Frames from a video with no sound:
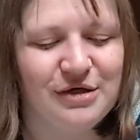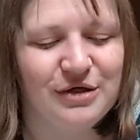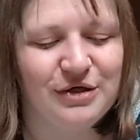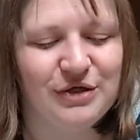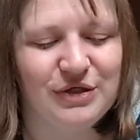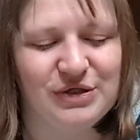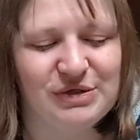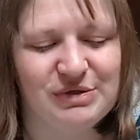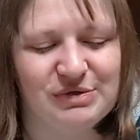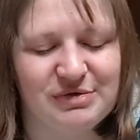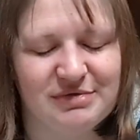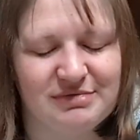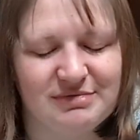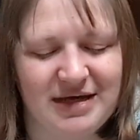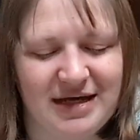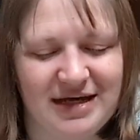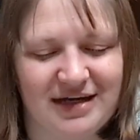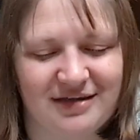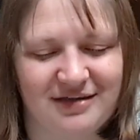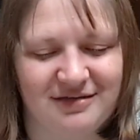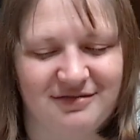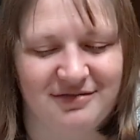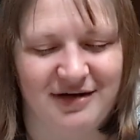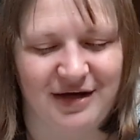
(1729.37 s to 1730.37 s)
you will
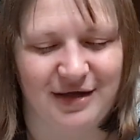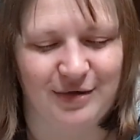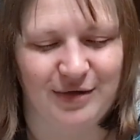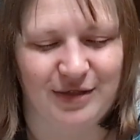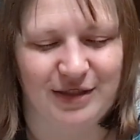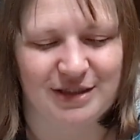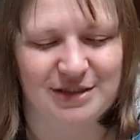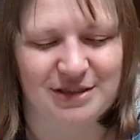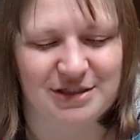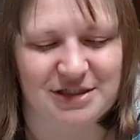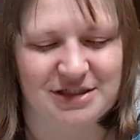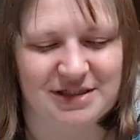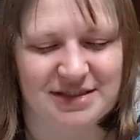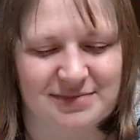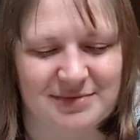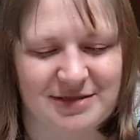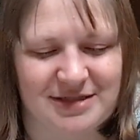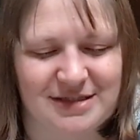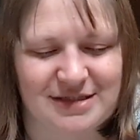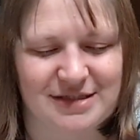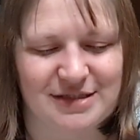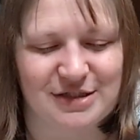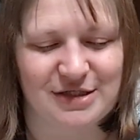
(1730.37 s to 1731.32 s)
make the following adjustments.